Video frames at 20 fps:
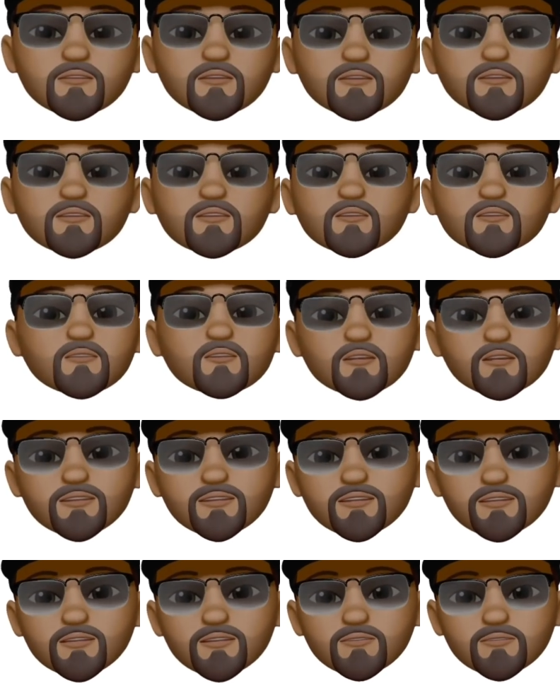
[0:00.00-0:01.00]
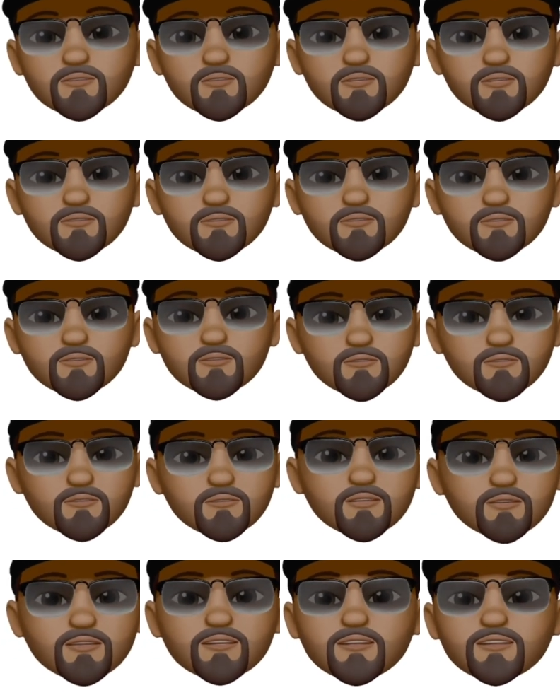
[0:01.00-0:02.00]
What's up, people?
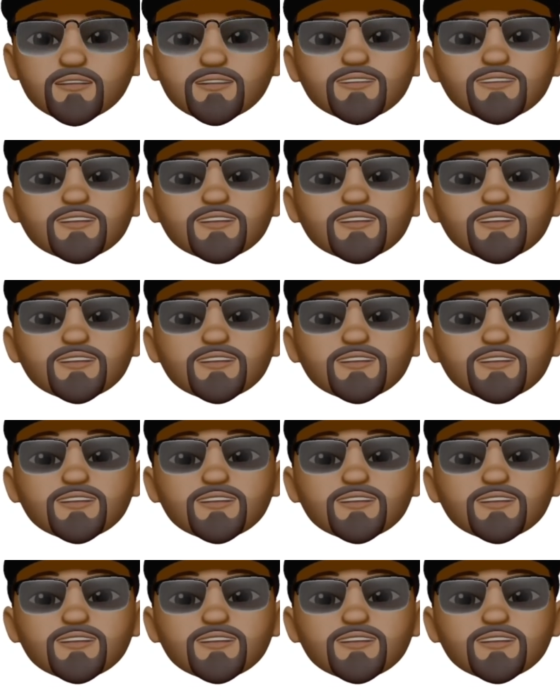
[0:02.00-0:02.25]
It's